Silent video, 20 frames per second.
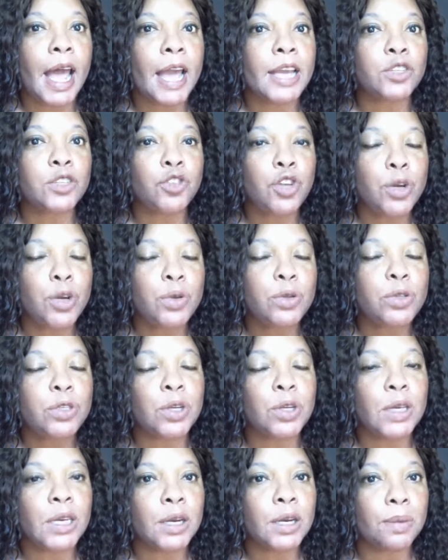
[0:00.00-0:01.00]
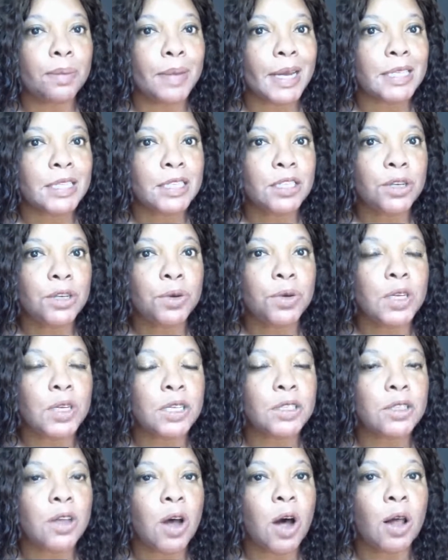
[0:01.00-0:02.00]
I chose to enter my
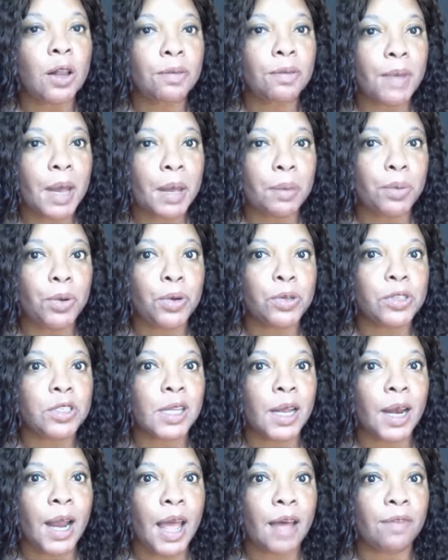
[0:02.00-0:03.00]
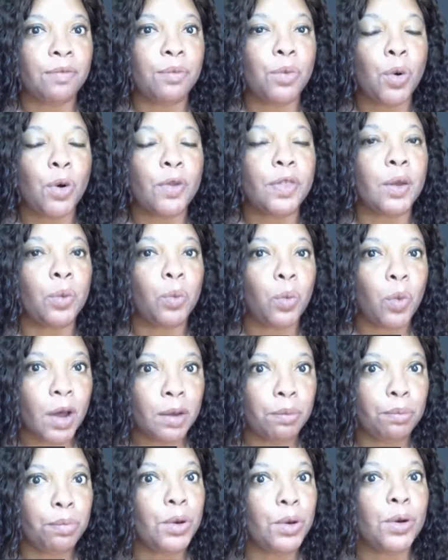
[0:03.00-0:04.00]
series, all of my books that have more than
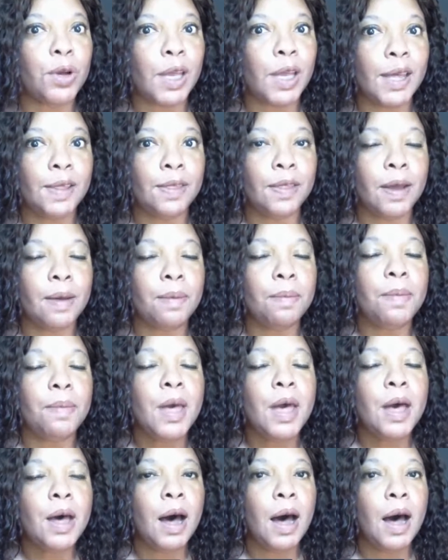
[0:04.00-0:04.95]
one book in them,